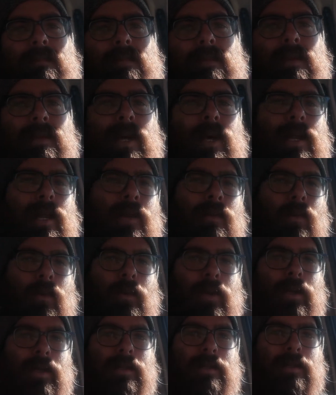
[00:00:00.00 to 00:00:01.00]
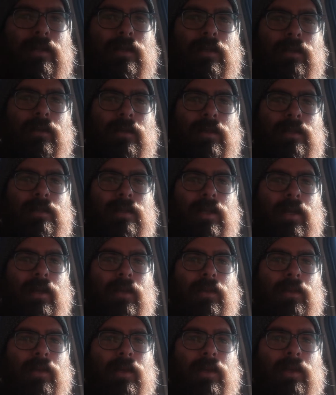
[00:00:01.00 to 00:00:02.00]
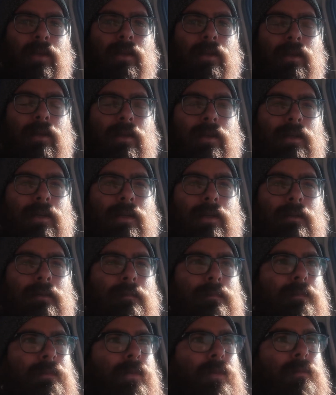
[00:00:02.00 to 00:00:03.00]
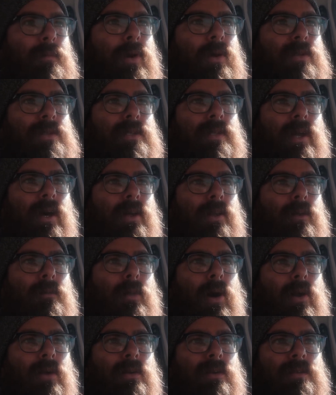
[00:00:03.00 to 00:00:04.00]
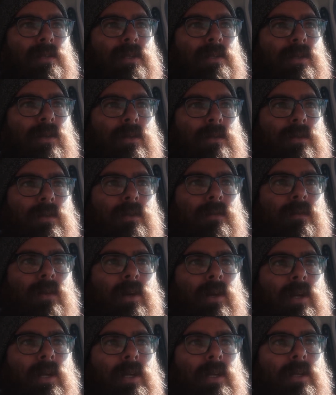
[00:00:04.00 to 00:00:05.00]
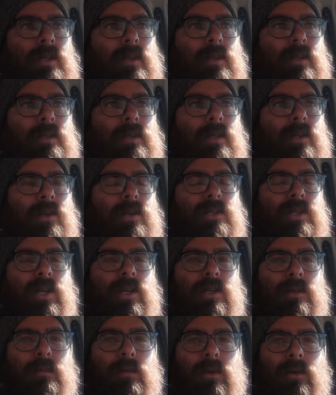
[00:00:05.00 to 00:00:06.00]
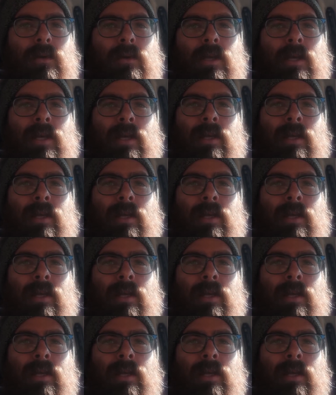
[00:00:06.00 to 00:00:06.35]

not everyone needs to do this kind of thing. For most other models, it's also very interchangeable.